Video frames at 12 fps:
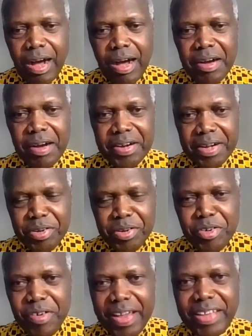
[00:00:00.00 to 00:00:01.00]
our
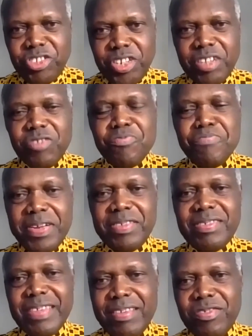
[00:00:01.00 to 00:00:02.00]
gracious
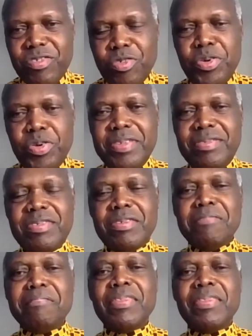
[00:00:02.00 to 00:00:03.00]
princess who is